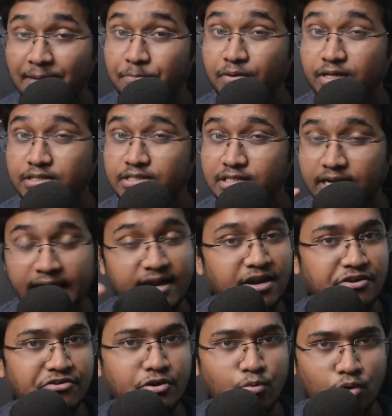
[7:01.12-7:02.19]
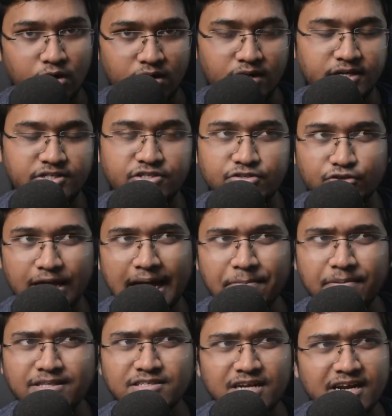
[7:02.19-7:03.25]
Kaplan's 900 word list. So
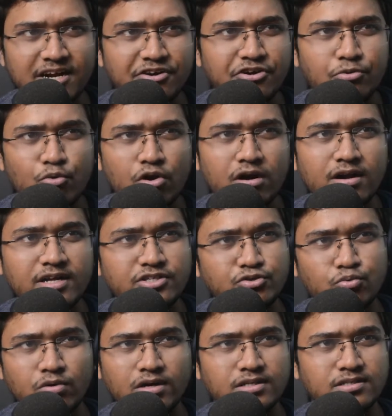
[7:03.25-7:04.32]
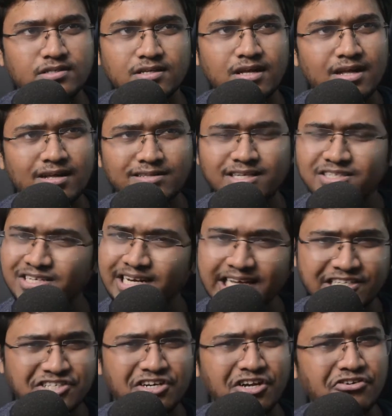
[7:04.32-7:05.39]
Kaplan's 900 word list was just
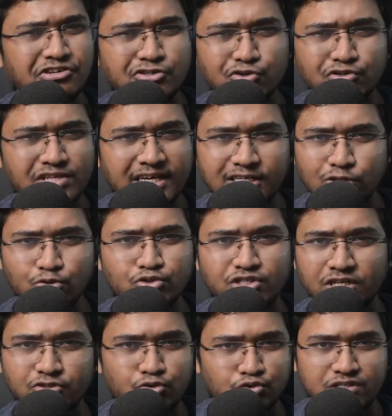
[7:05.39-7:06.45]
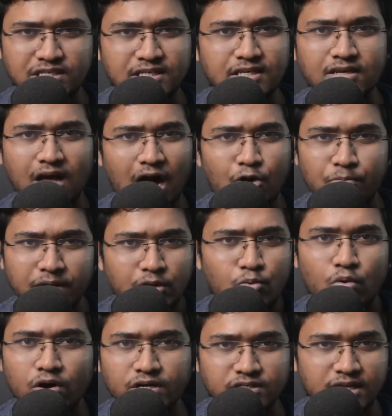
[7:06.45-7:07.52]
an external resource I used just to see how
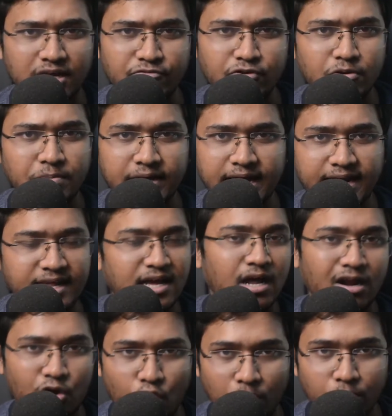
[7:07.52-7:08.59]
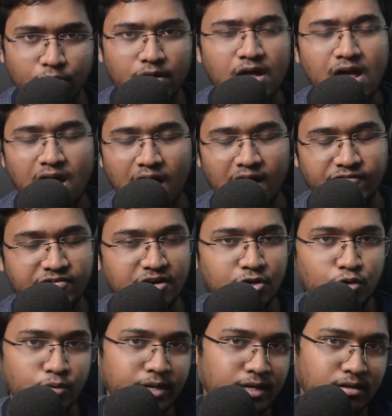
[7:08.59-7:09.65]
many words I will be getting uncommon
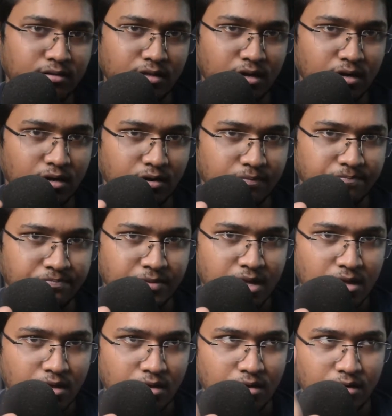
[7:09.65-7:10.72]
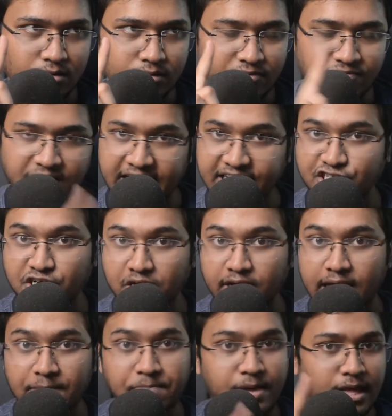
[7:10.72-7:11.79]
after doing the
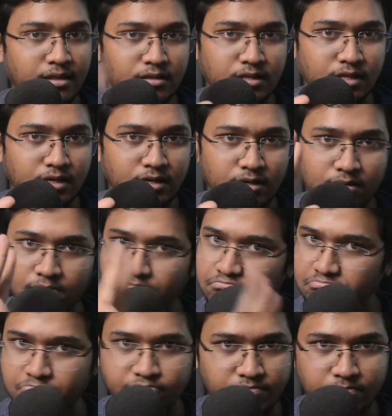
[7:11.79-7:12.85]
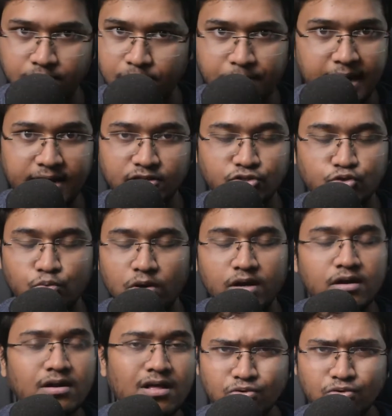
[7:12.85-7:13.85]
flashcard app and the Barron's one.